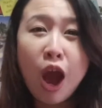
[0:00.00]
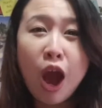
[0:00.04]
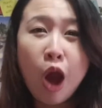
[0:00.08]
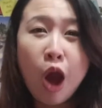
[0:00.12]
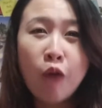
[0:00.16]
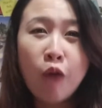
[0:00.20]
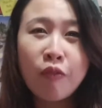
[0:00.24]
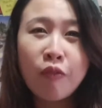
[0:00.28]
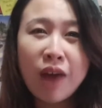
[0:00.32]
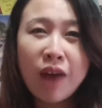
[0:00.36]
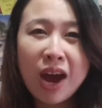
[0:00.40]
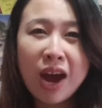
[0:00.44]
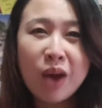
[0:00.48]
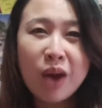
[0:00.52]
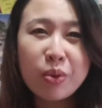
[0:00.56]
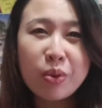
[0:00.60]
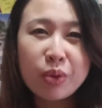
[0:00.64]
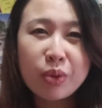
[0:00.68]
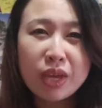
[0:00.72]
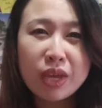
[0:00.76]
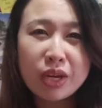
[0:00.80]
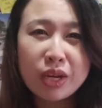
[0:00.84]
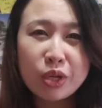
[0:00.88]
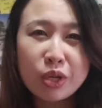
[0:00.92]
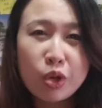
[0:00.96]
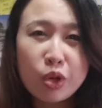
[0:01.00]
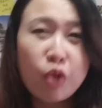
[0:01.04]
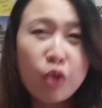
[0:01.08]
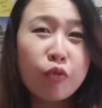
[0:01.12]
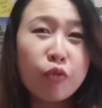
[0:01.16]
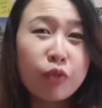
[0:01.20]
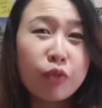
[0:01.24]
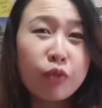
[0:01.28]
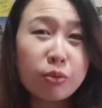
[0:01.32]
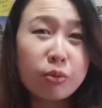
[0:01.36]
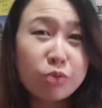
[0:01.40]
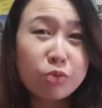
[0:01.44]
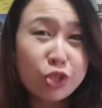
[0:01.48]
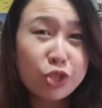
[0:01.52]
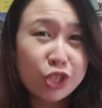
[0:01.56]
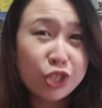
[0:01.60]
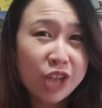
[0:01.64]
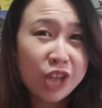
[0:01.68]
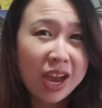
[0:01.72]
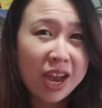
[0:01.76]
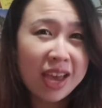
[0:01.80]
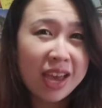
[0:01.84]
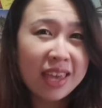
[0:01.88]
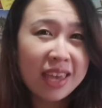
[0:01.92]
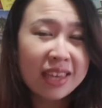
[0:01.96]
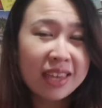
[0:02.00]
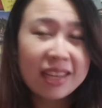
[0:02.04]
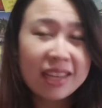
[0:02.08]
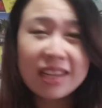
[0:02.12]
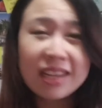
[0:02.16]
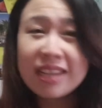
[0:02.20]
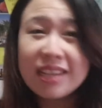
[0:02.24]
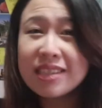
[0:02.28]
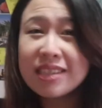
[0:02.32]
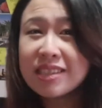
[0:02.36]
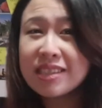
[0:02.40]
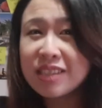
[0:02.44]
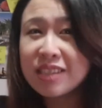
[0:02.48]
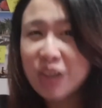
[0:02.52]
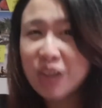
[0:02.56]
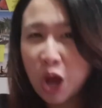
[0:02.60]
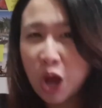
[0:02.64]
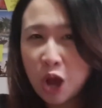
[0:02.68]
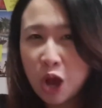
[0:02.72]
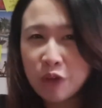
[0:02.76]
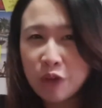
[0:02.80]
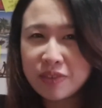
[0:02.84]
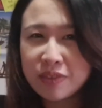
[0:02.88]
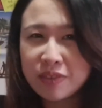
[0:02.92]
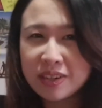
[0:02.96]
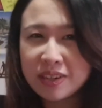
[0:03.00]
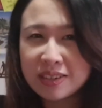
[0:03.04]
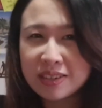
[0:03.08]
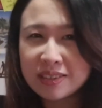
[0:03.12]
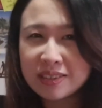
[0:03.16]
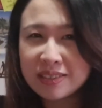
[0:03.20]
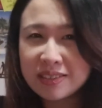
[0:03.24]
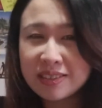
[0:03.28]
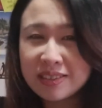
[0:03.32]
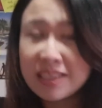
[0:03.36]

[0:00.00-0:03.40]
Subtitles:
of how you can go from shy to confident.